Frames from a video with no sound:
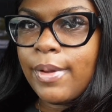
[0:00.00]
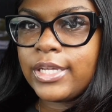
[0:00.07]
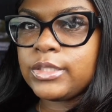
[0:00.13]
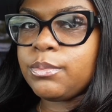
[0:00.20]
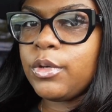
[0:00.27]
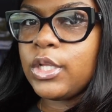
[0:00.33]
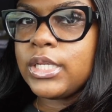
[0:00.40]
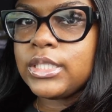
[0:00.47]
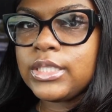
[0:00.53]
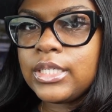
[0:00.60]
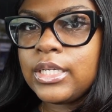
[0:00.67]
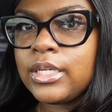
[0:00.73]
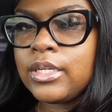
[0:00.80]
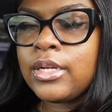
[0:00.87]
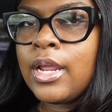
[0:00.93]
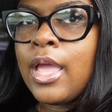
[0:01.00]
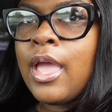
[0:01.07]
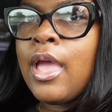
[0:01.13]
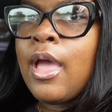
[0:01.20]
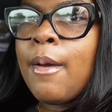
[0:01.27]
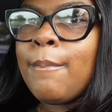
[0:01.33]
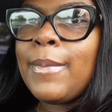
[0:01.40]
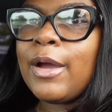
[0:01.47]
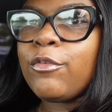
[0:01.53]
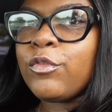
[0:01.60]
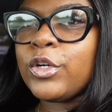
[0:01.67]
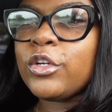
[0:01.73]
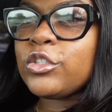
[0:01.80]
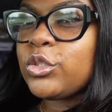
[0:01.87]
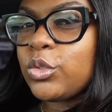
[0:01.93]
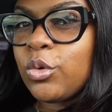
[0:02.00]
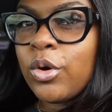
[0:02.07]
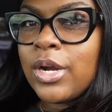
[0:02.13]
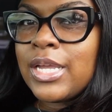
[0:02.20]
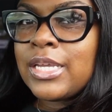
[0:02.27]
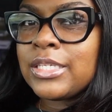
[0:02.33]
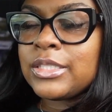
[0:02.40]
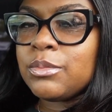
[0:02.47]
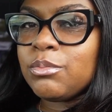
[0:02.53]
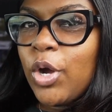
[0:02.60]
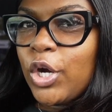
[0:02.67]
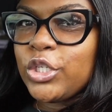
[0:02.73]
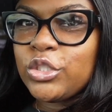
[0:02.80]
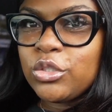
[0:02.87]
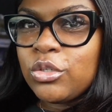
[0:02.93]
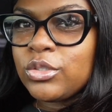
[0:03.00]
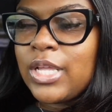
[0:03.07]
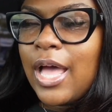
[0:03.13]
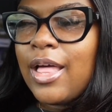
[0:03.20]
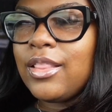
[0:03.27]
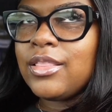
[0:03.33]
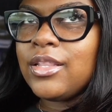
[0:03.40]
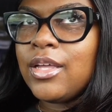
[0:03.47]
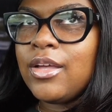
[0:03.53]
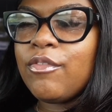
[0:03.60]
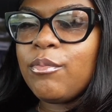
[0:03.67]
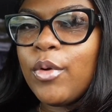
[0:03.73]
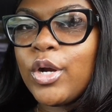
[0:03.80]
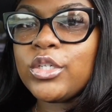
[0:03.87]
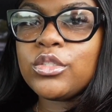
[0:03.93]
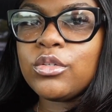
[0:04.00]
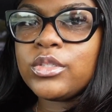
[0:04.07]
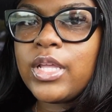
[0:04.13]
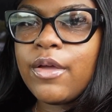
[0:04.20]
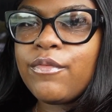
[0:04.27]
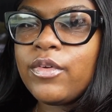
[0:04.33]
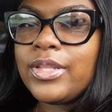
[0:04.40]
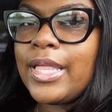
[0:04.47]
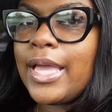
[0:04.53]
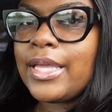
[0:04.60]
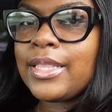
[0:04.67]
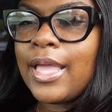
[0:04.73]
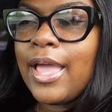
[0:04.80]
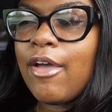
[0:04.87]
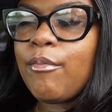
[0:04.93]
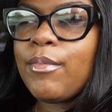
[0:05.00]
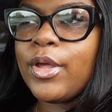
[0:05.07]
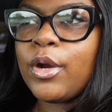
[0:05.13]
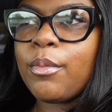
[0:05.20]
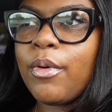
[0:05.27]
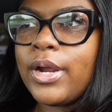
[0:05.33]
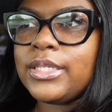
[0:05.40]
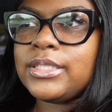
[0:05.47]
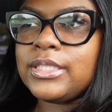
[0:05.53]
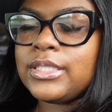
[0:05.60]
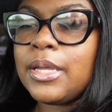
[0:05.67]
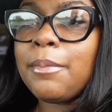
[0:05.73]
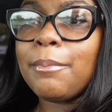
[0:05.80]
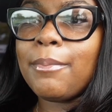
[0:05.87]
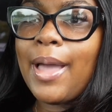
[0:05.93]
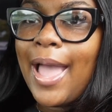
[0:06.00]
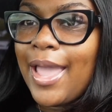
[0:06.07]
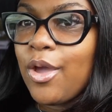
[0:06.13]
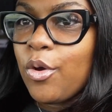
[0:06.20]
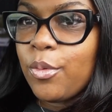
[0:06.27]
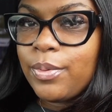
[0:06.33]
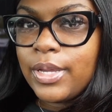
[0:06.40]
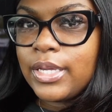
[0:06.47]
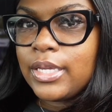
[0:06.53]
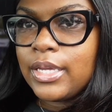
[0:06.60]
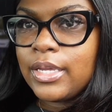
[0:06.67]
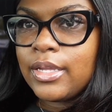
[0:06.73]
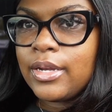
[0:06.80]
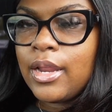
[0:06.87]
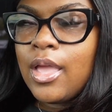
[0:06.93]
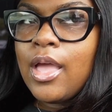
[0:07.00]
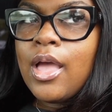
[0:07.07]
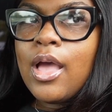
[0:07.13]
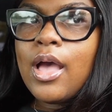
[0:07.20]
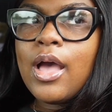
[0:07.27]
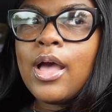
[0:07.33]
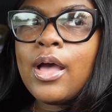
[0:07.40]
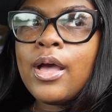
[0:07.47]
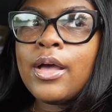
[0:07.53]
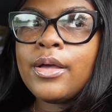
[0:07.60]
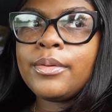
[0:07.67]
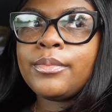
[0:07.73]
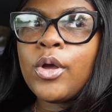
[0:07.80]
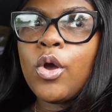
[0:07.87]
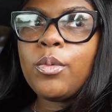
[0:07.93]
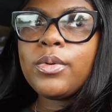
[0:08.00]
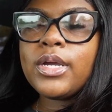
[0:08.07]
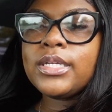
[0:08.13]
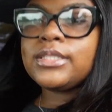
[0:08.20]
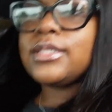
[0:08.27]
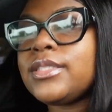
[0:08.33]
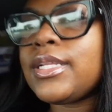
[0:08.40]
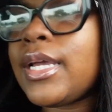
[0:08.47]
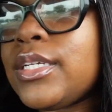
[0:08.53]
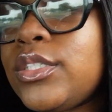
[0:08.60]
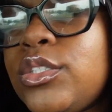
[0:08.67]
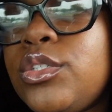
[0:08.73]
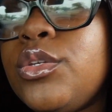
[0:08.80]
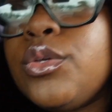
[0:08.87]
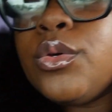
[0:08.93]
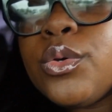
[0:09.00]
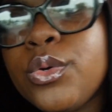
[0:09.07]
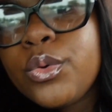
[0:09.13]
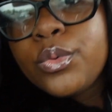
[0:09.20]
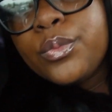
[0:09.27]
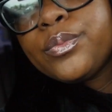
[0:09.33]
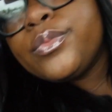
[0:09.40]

Maxx, Burlington. My real store is Marshall's. I love Marshall's. I feel like they have better prices in my opinion. Home Goods is nice too,